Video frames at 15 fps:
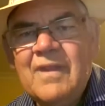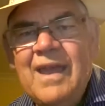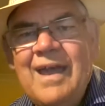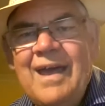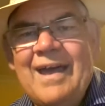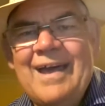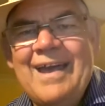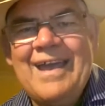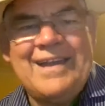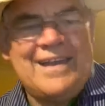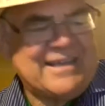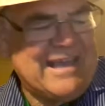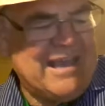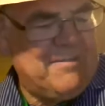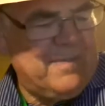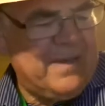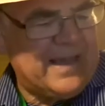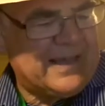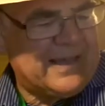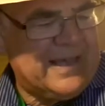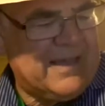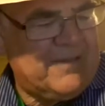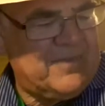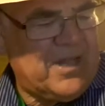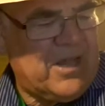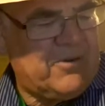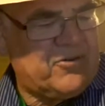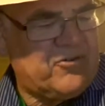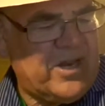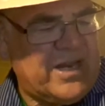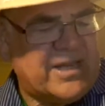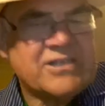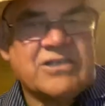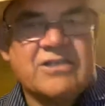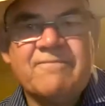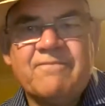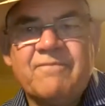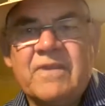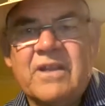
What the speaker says: and it came back, no address.